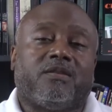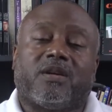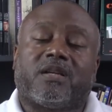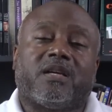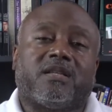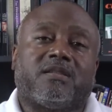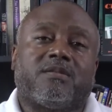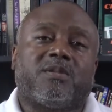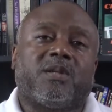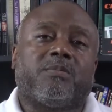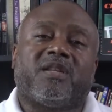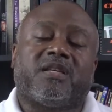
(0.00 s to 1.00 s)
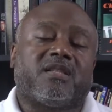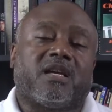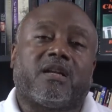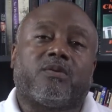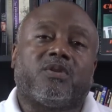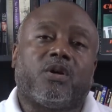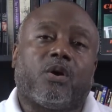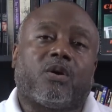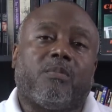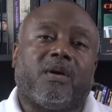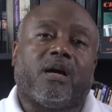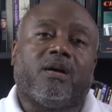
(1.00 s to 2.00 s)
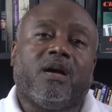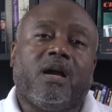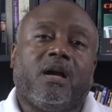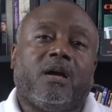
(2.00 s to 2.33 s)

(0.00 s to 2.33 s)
You know, I kind of, some things I don't talk about.